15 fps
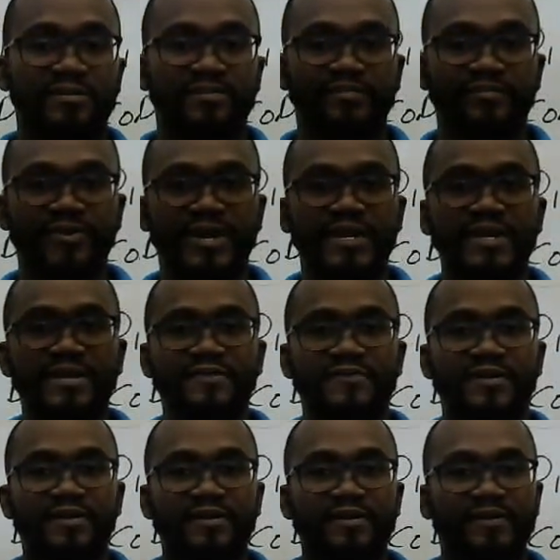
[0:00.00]
brake
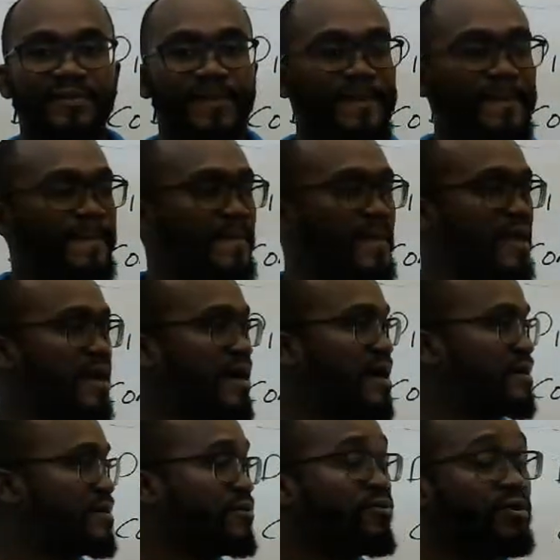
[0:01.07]
lever,
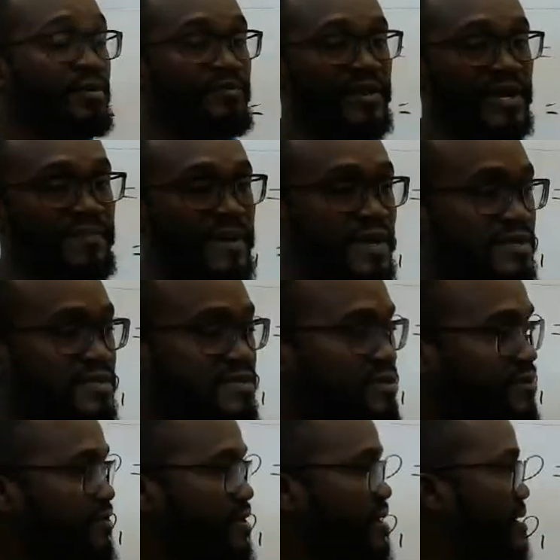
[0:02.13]
or the brake pedal,
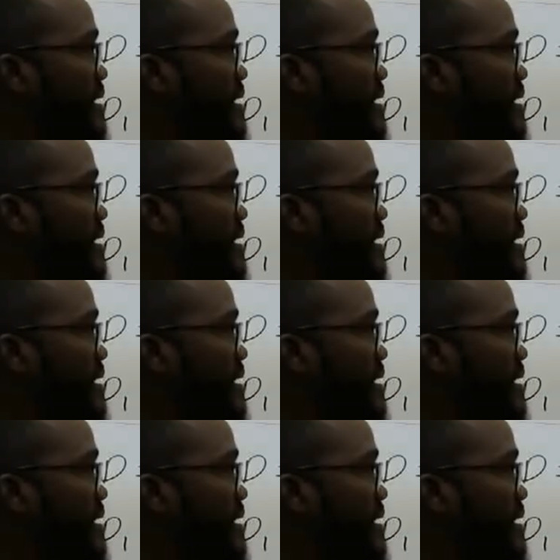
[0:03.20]
sorry,